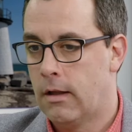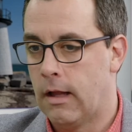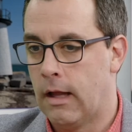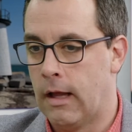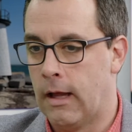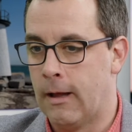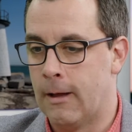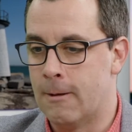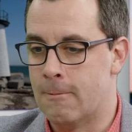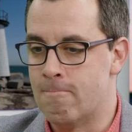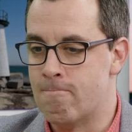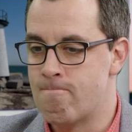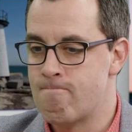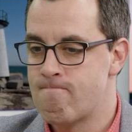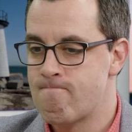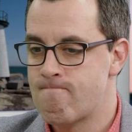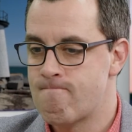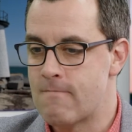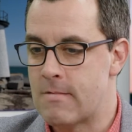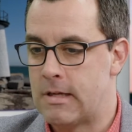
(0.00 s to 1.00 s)
Um,
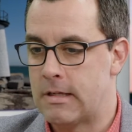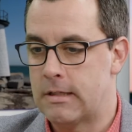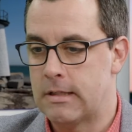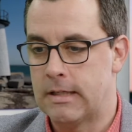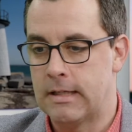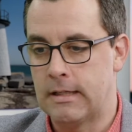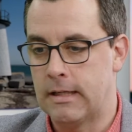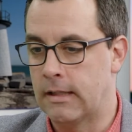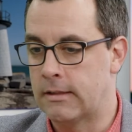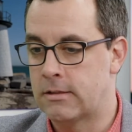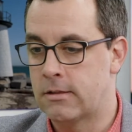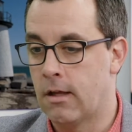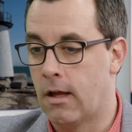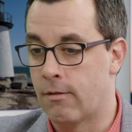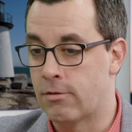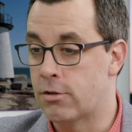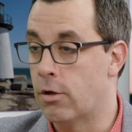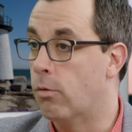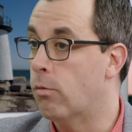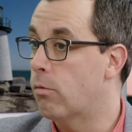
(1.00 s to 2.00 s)
it, it's
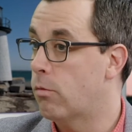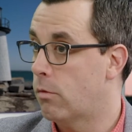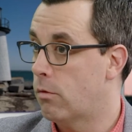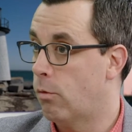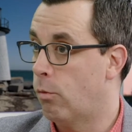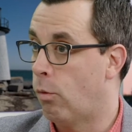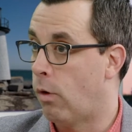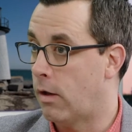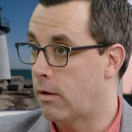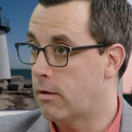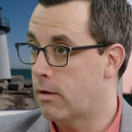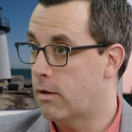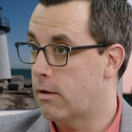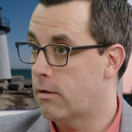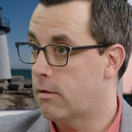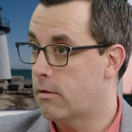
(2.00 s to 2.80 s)
tough. So what?